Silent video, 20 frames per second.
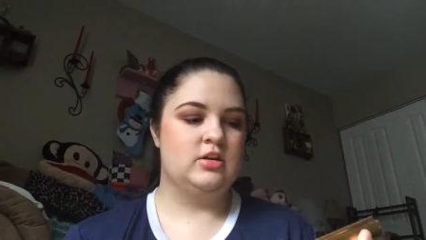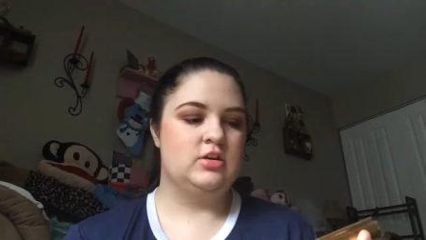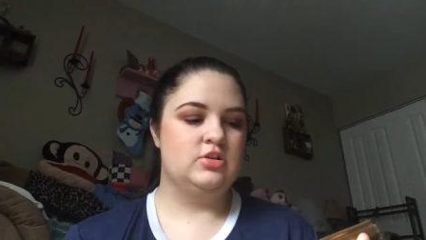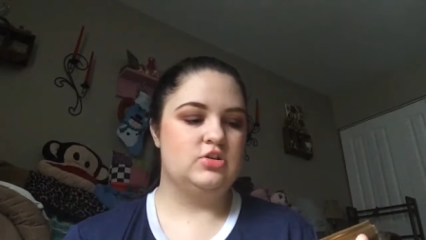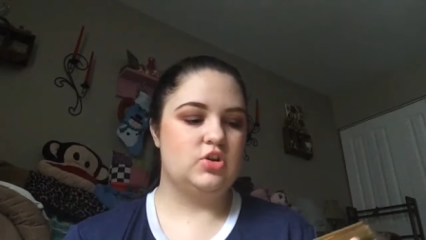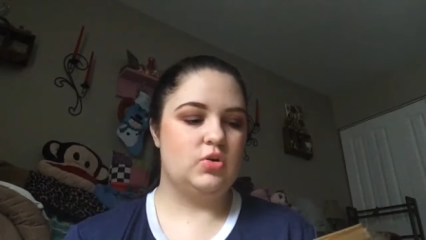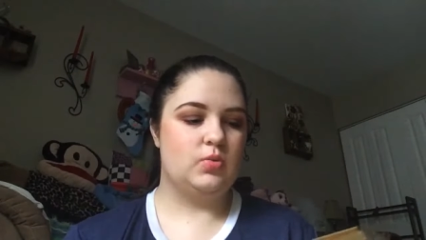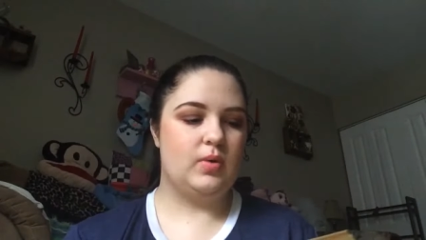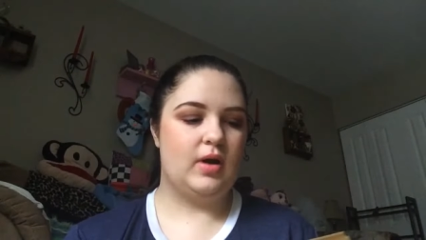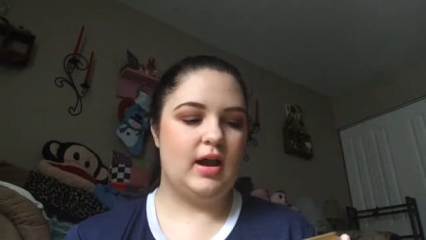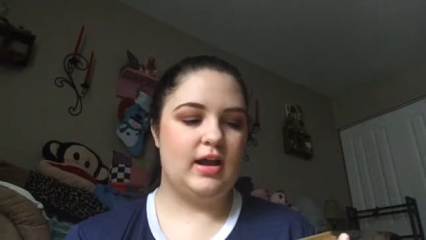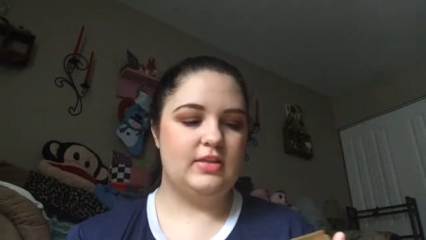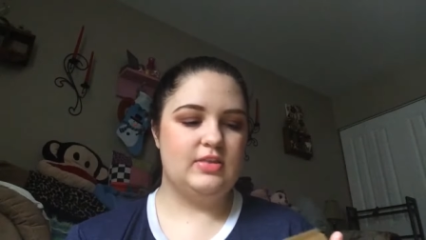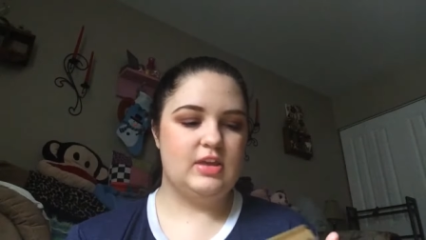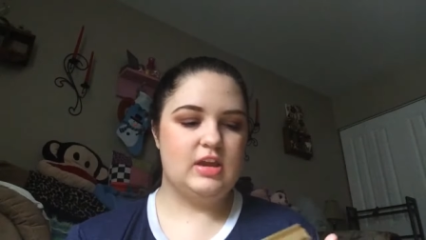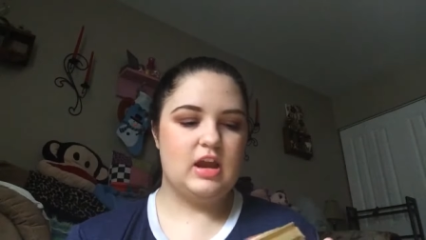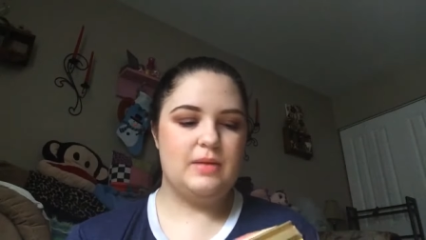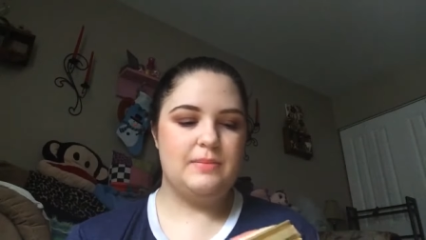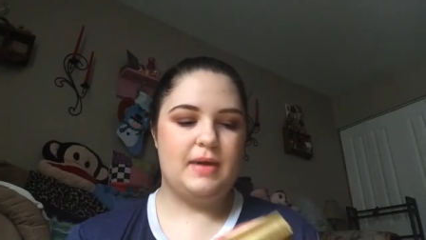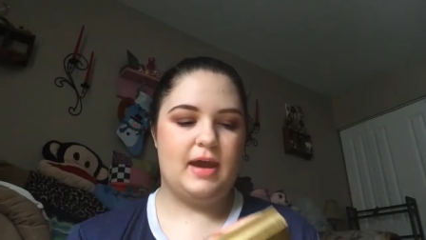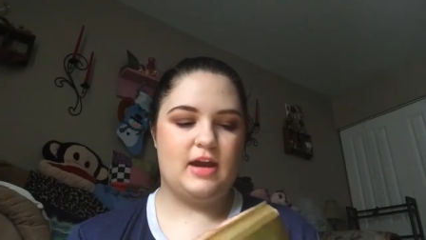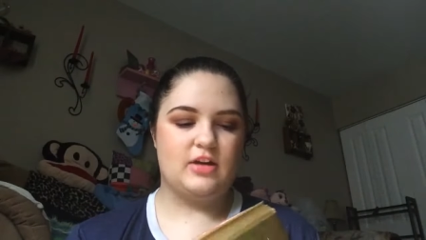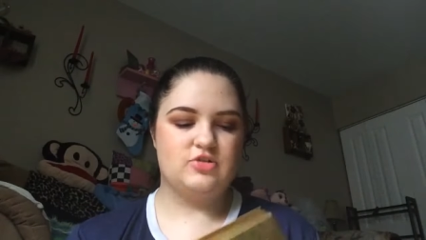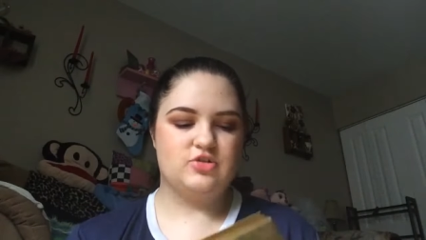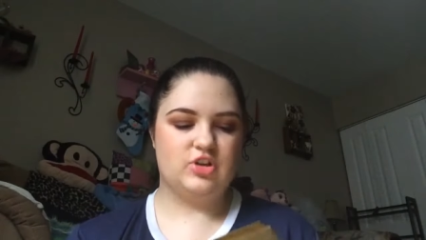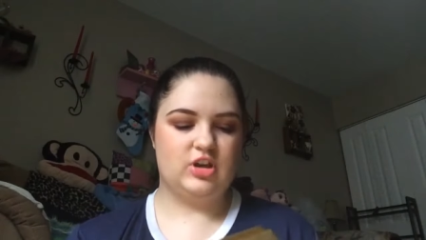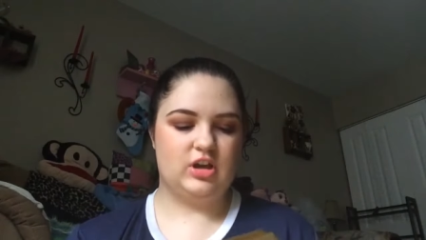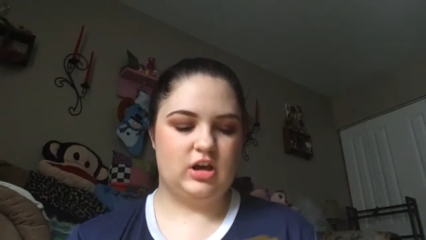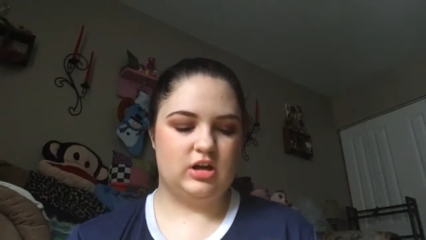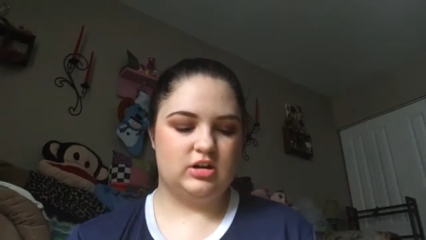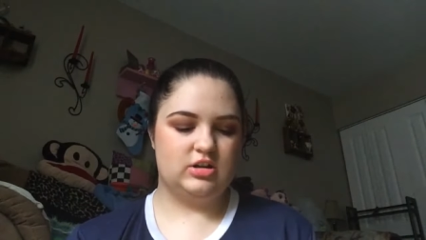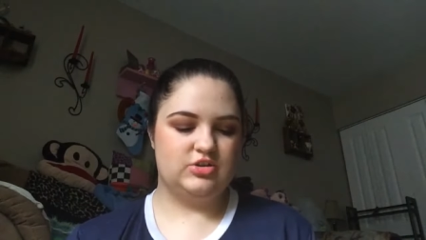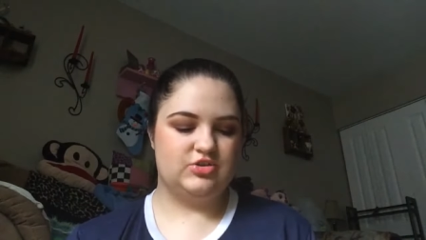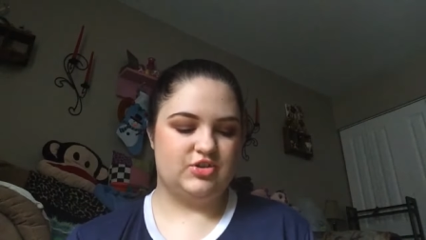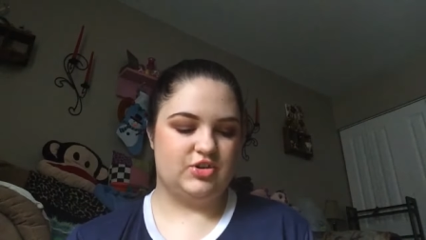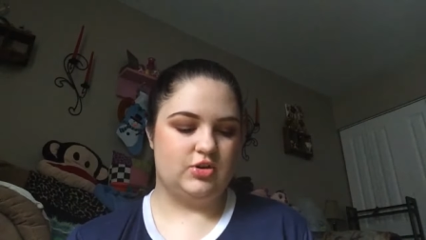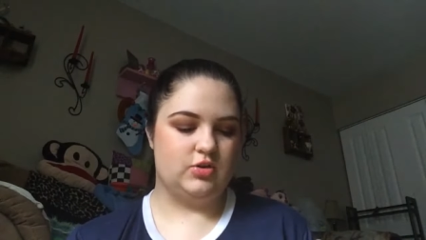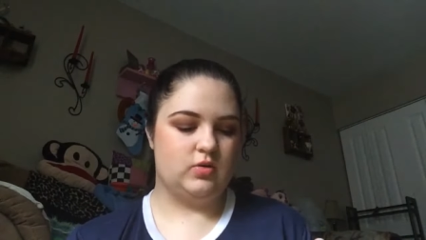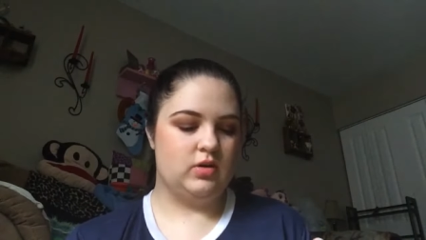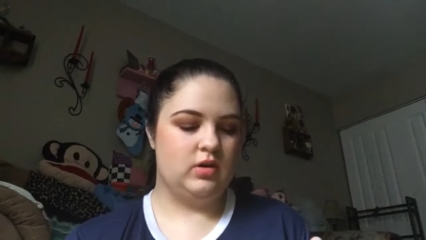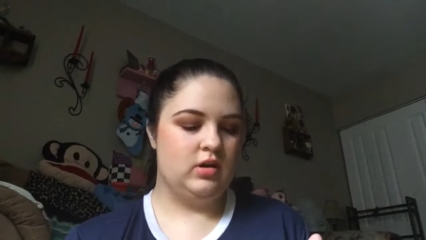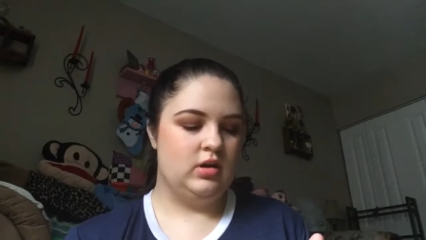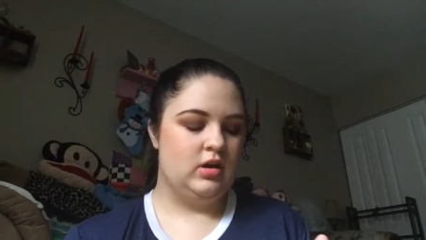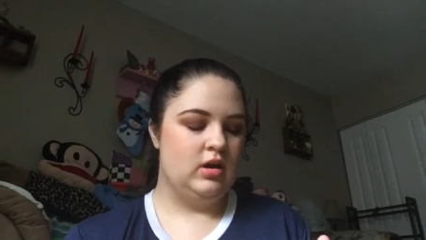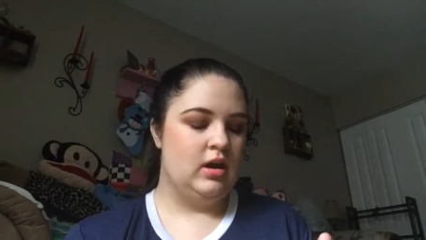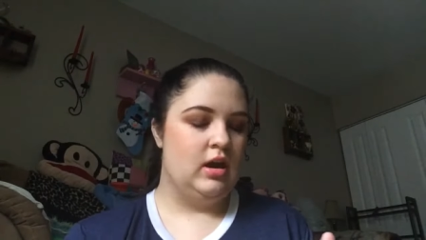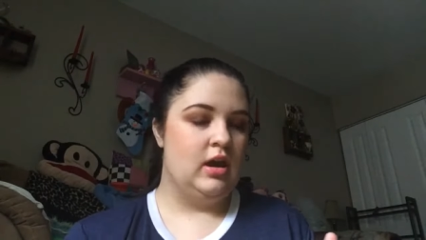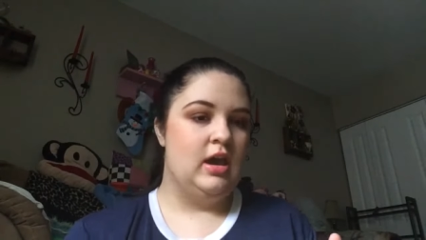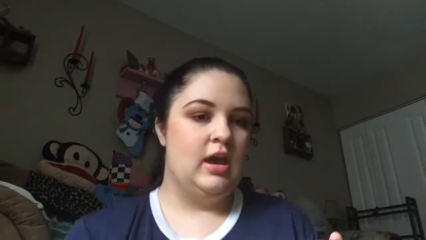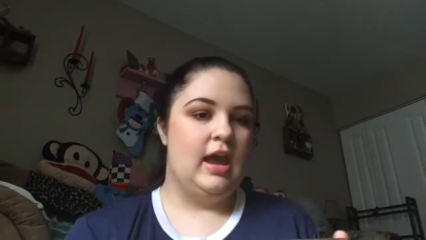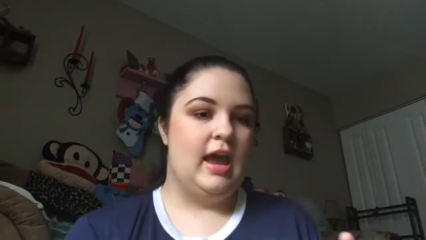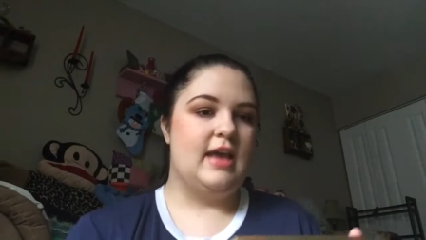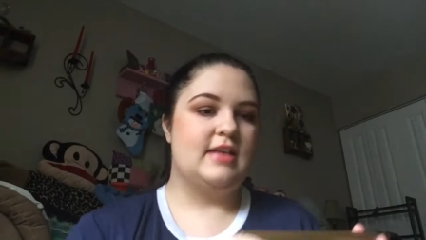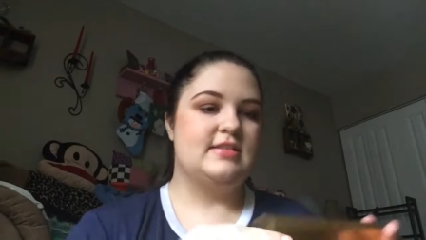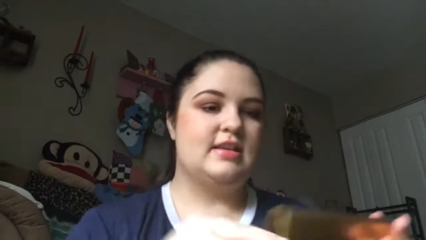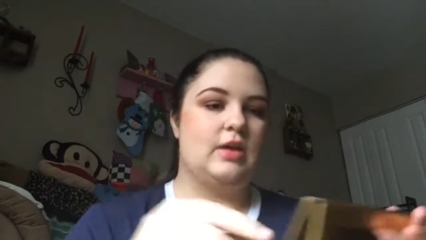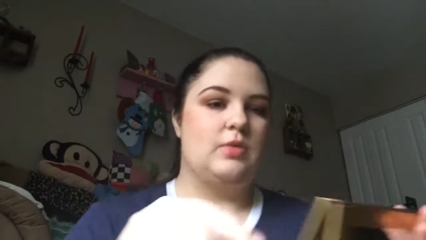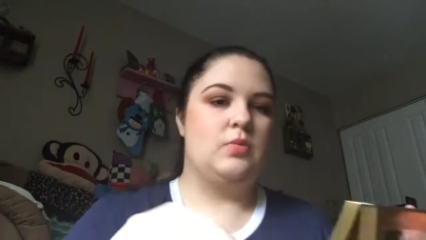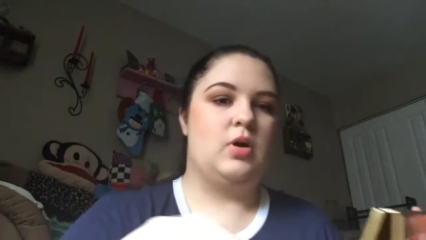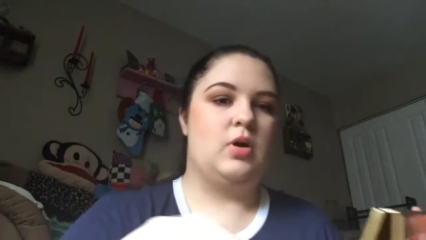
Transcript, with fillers: So what I think I'm actually going to do is I